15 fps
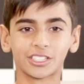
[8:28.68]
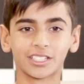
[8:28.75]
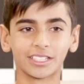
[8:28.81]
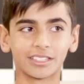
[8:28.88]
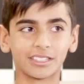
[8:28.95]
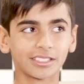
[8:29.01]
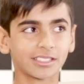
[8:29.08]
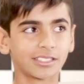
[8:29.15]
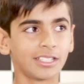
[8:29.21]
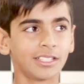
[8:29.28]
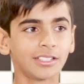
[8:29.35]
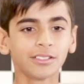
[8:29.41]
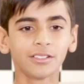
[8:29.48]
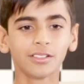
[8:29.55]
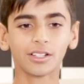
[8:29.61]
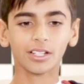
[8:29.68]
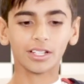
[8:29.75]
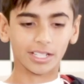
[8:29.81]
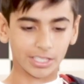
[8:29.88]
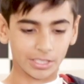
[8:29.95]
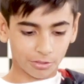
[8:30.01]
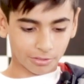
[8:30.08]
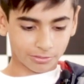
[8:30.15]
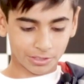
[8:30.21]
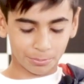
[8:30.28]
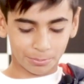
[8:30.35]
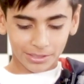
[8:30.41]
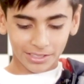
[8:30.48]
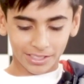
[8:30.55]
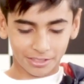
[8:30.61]
is like this thin, and you have to
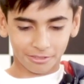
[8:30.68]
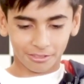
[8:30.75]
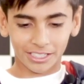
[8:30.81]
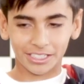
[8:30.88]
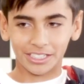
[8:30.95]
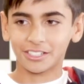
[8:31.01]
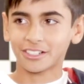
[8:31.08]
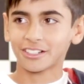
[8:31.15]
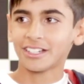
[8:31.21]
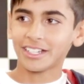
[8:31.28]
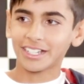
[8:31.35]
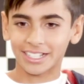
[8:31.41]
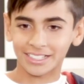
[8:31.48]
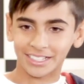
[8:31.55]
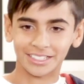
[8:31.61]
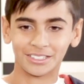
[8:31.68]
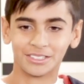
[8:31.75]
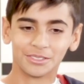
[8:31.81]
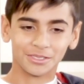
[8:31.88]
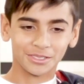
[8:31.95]
be like right here, yeah. and then do